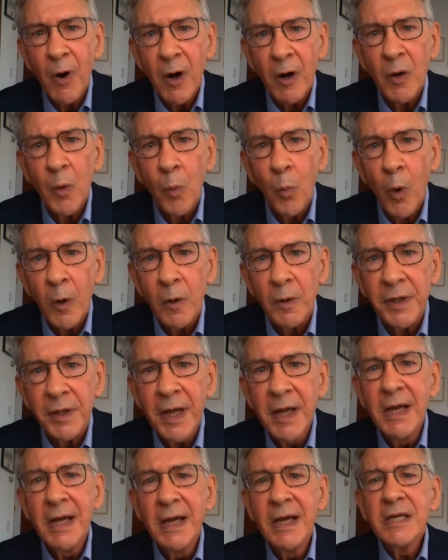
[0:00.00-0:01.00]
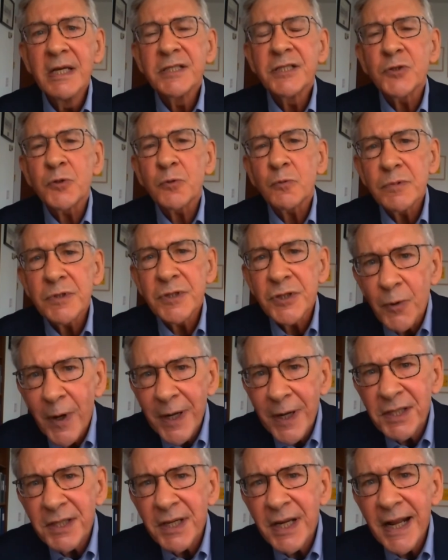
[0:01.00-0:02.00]
market world, St-
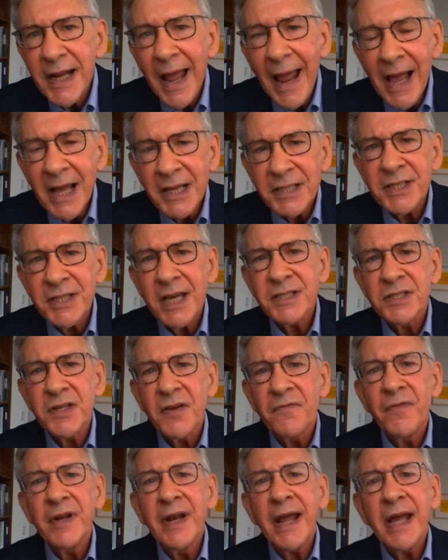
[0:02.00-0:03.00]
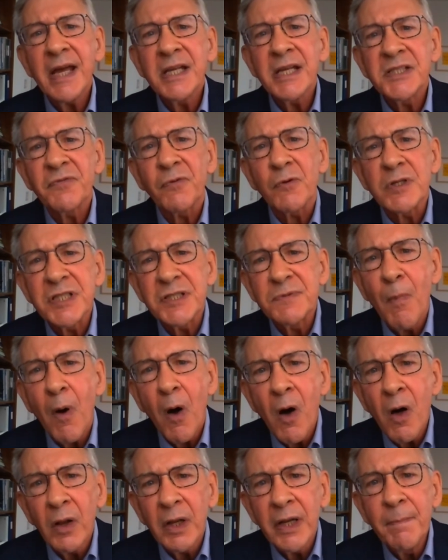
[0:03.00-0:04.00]
strengthening access to finance for
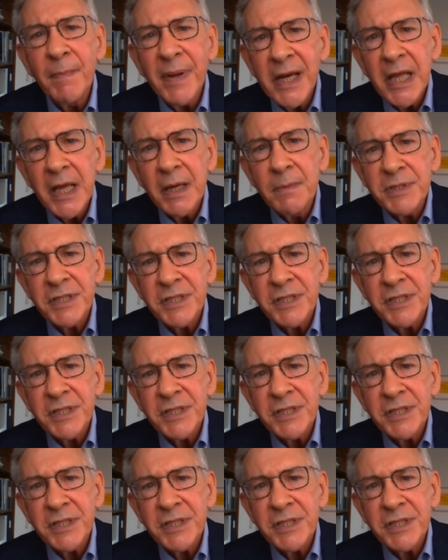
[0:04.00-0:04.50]
small and medium